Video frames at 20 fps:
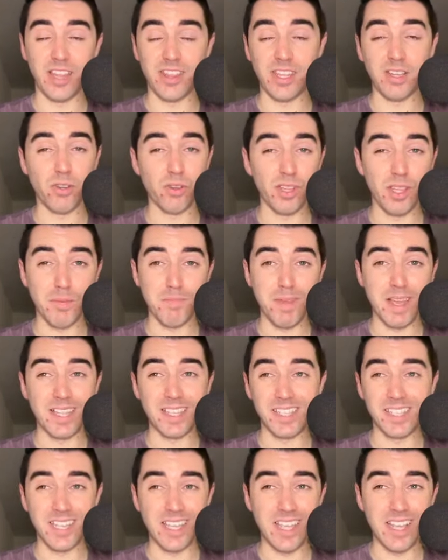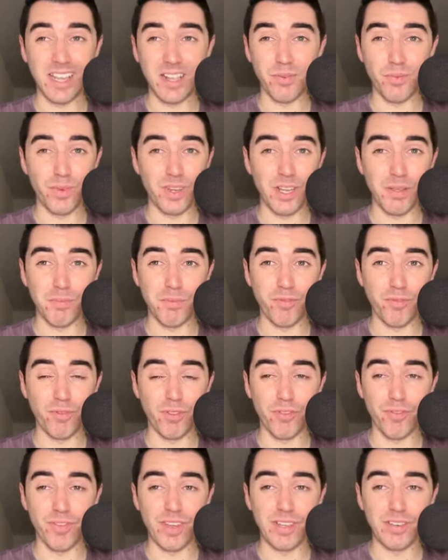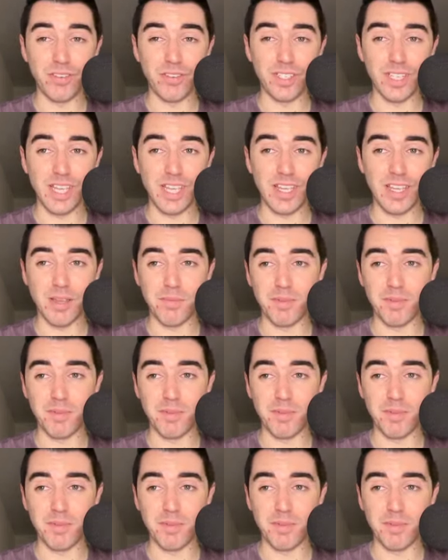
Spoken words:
I think only Man City can win it before the final day.